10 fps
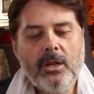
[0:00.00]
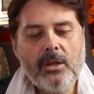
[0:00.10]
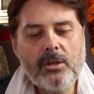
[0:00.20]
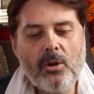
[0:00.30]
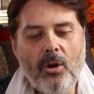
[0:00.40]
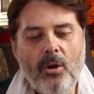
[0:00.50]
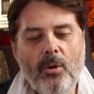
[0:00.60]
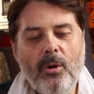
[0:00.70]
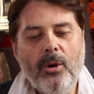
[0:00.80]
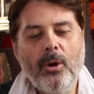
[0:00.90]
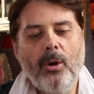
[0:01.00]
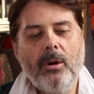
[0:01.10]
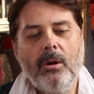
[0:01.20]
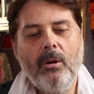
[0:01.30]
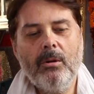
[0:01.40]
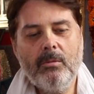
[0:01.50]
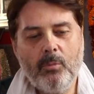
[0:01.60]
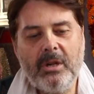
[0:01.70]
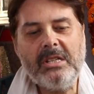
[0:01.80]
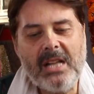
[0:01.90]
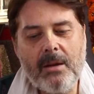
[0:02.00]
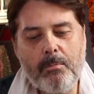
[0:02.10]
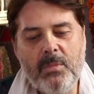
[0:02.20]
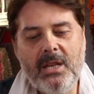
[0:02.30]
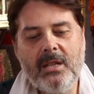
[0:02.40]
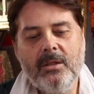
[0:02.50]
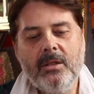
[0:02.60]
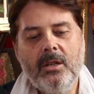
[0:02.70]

So what does that mean?